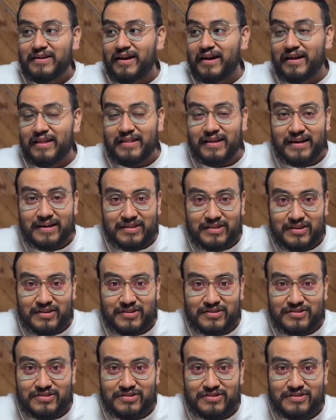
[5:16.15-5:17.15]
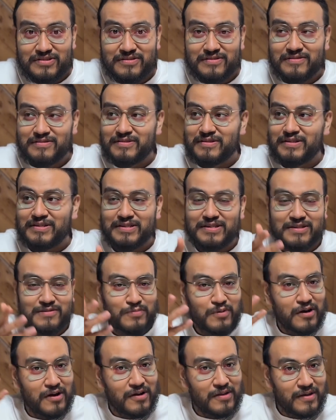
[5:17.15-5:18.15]
I like this. This is
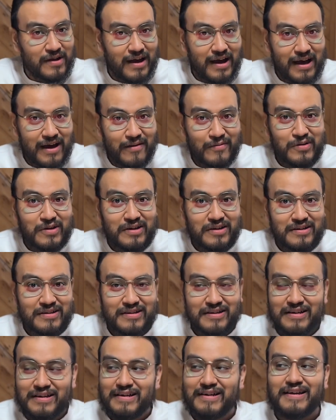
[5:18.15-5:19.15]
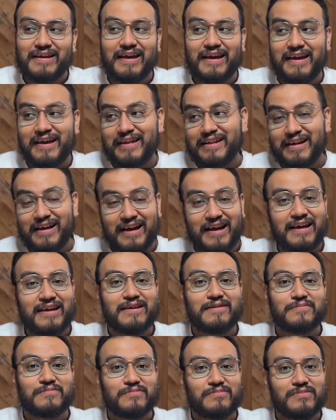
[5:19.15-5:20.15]
part of the hobby, and I
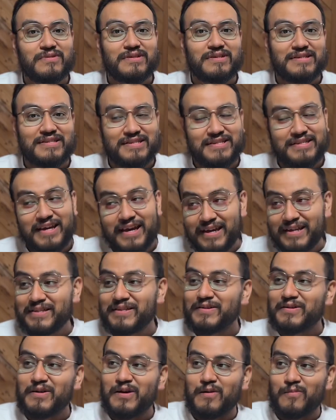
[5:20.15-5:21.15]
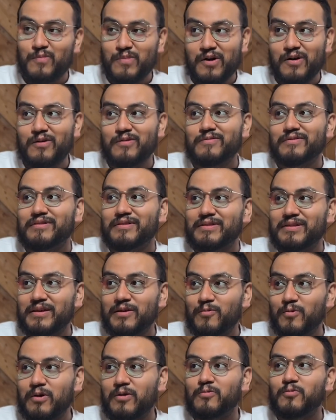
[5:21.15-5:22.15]
am psyched about the
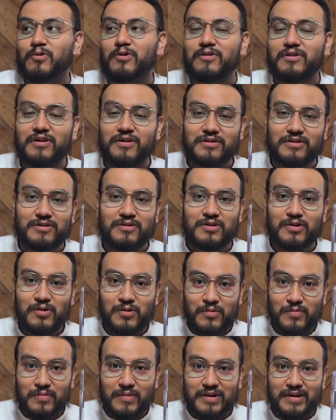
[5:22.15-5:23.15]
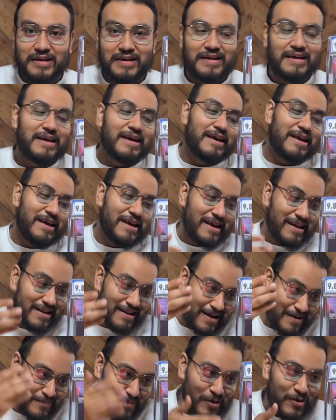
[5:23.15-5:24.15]
One World Under Doom, and
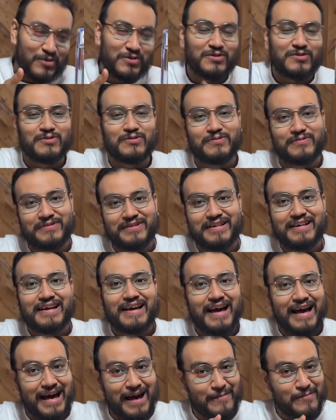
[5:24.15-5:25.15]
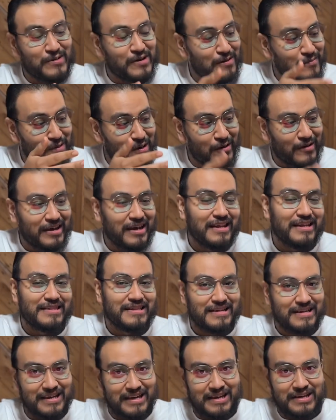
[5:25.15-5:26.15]
I'm also happy about getting
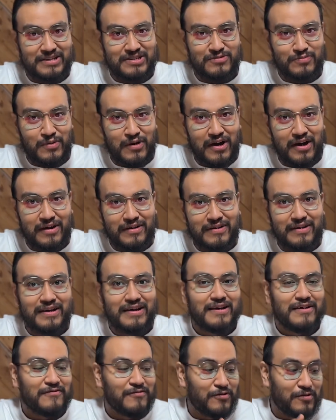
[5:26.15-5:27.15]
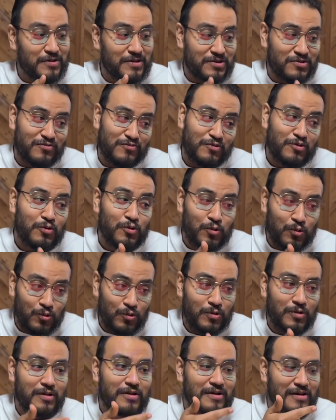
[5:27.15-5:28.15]
the King Spawn for this
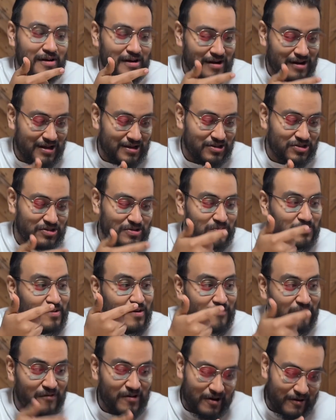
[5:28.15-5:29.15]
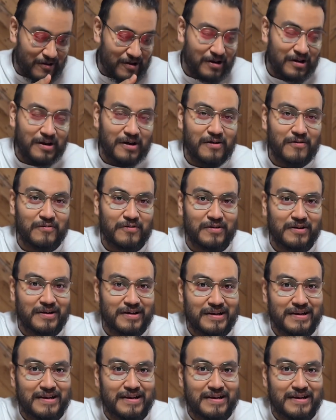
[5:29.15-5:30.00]
cool, awesome variant cover.